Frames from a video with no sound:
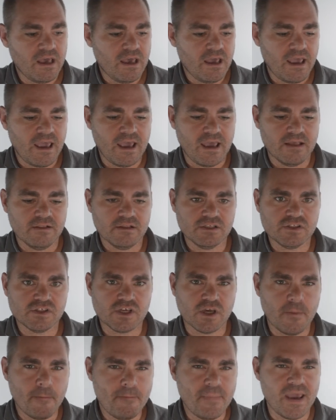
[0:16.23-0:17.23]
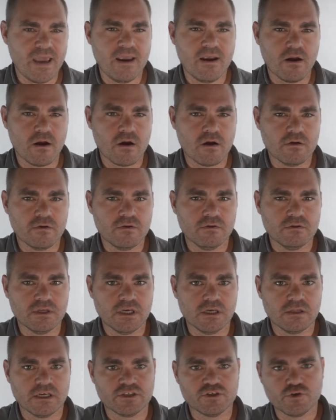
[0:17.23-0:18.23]
And let's compare the
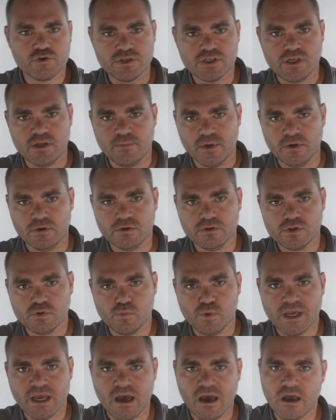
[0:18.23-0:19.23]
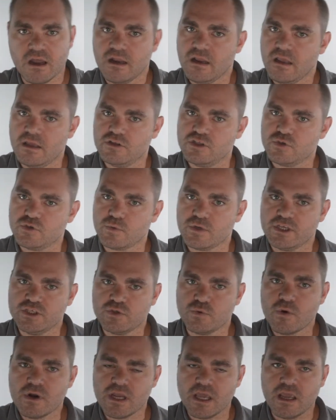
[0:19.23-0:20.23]
electricity bills we got in
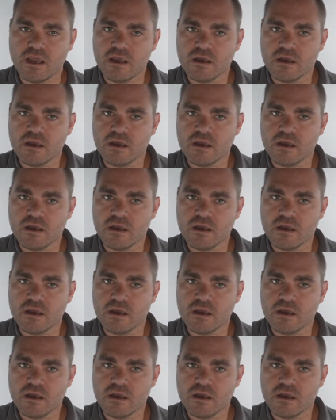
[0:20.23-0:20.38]
2020